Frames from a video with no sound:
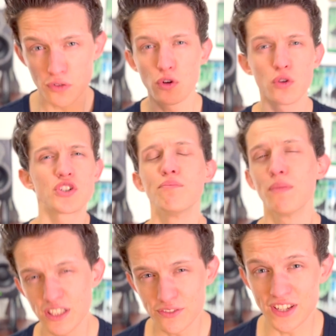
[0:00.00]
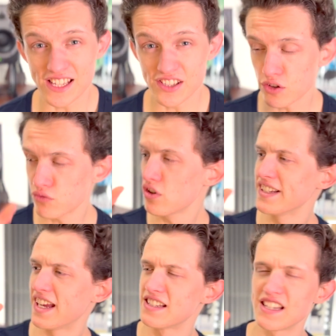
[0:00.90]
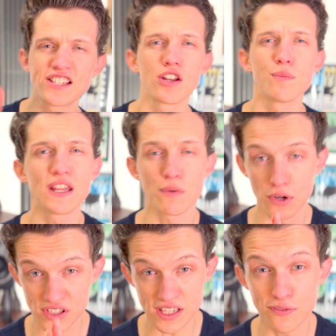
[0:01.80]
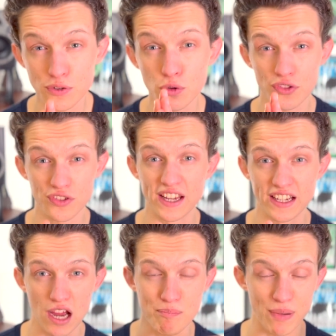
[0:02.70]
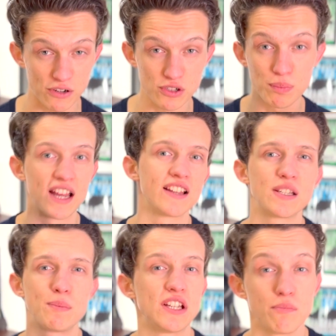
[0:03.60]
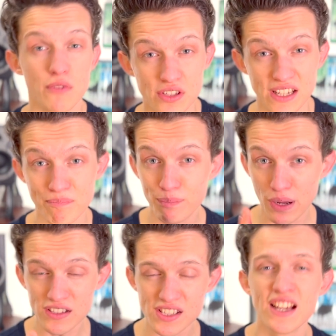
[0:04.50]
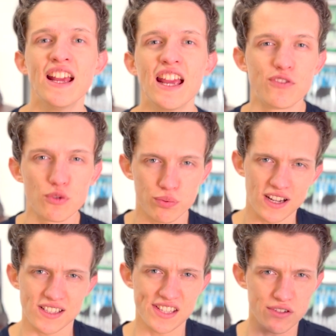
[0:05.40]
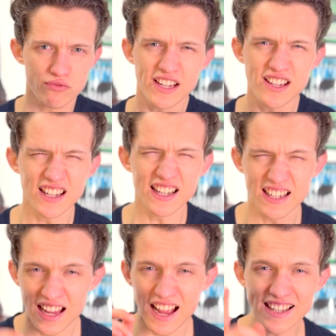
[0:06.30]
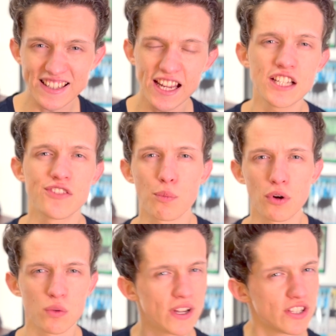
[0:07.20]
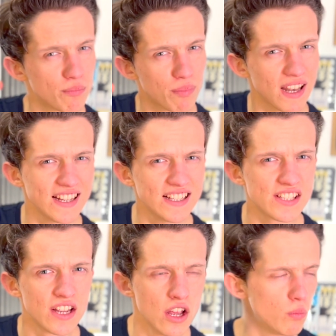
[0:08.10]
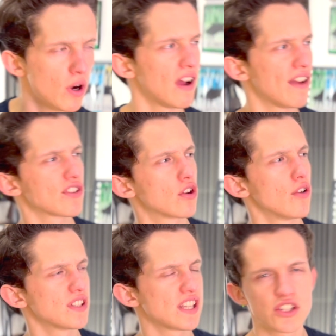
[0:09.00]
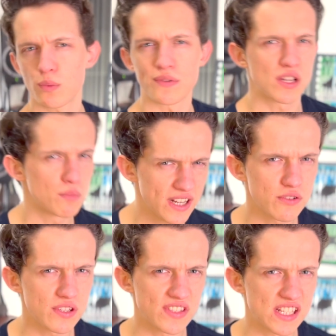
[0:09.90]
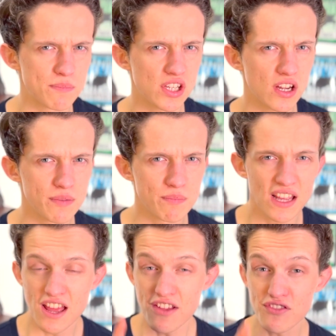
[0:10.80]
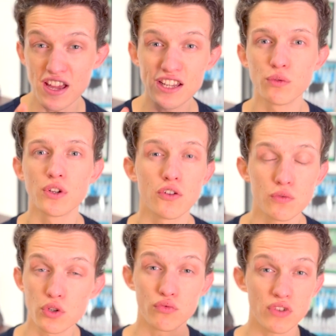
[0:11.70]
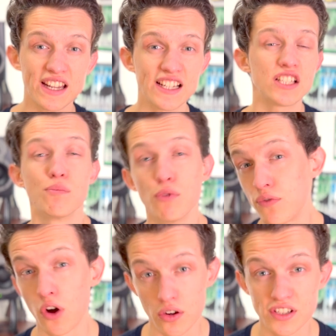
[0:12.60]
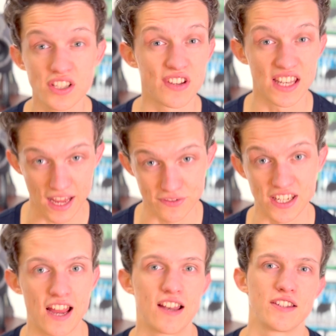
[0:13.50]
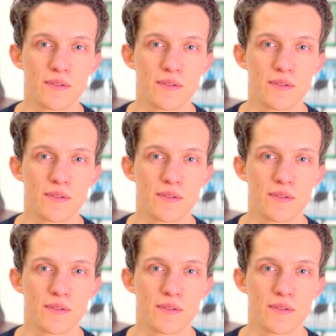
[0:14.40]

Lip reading: of course you might have guessed that the right hand is going to be the most difficult thing about playing this piece of music, but if you practice it regularly and get it to the point where you can play it while having a conversation with someone else at the same time, then you'll know you're ready to move on to the left hand.